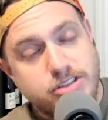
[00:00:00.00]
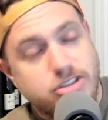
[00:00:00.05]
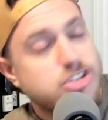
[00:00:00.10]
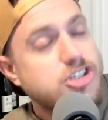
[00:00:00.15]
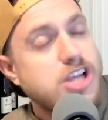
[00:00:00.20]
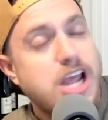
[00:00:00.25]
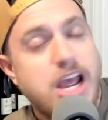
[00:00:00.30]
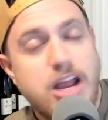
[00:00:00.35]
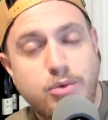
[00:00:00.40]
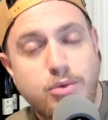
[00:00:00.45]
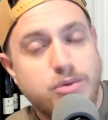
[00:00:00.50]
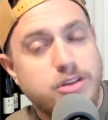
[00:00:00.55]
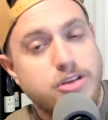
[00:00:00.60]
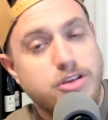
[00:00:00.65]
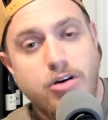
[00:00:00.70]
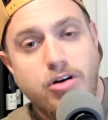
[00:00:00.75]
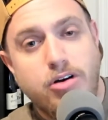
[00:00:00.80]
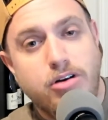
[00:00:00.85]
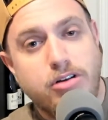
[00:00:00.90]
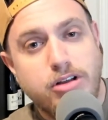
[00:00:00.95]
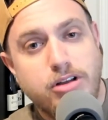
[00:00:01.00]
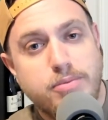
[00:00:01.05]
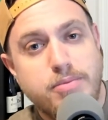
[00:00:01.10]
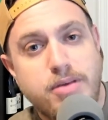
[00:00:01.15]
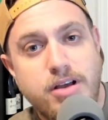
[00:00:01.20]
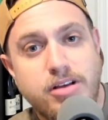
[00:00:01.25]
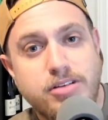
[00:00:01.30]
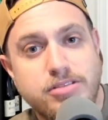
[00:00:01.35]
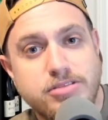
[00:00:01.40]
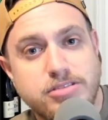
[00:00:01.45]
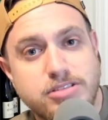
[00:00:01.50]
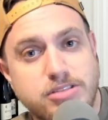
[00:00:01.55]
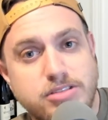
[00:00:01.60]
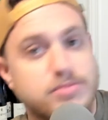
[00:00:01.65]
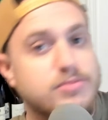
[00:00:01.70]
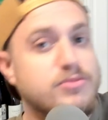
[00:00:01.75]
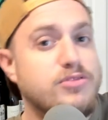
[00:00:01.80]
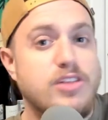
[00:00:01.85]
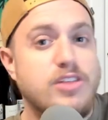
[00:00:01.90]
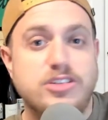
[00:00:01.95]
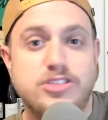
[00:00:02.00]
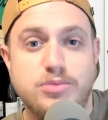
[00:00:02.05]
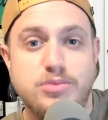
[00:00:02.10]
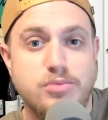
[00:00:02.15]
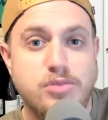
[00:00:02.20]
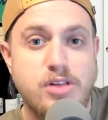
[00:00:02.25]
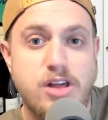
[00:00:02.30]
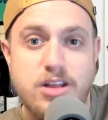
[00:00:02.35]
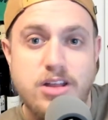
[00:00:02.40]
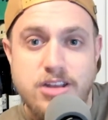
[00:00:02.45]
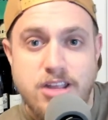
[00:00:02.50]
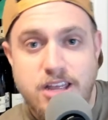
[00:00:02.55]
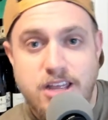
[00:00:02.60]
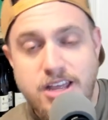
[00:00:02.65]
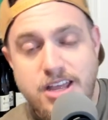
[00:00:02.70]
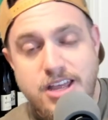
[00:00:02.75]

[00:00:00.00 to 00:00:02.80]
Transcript: chatting with you all about some flesh and blood,